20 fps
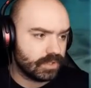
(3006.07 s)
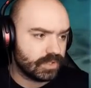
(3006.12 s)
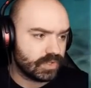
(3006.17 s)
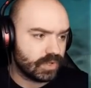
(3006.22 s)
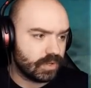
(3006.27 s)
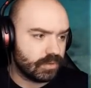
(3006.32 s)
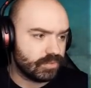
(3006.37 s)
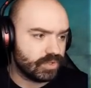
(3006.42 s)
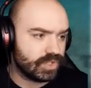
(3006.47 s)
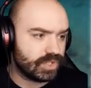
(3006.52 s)

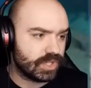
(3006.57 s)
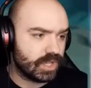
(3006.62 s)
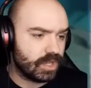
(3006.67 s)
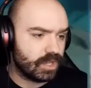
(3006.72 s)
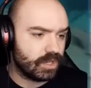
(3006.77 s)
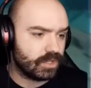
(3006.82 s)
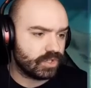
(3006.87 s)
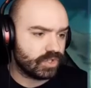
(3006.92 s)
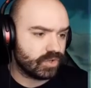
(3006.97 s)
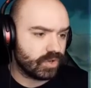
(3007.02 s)
So I'm just
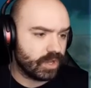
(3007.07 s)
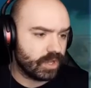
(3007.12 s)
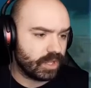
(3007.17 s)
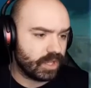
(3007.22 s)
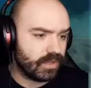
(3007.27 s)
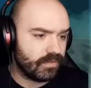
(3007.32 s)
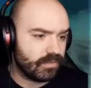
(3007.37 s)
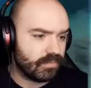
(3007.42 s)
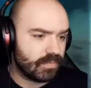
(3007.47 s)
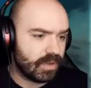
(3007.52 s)
kind of
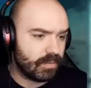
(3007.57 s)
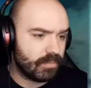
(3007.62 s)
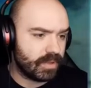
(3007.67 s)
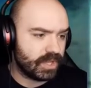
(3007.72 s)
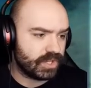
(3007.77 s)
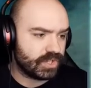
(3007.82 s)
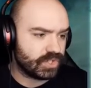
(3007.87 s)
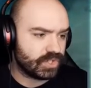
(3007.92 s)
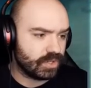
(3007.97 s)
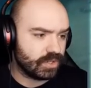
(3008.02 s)
trying, giving my
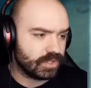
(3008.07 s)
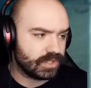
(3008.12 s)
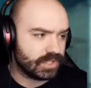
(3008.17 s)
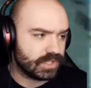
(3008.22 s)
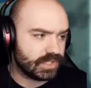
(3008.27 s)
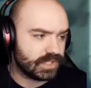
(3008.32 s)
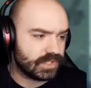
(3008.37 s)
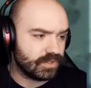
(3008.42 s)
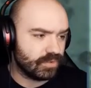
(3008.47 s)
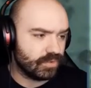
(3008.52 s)
best shot
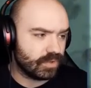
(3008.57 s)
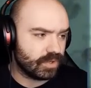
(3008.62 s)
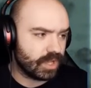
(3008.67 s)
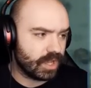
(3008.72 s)
to still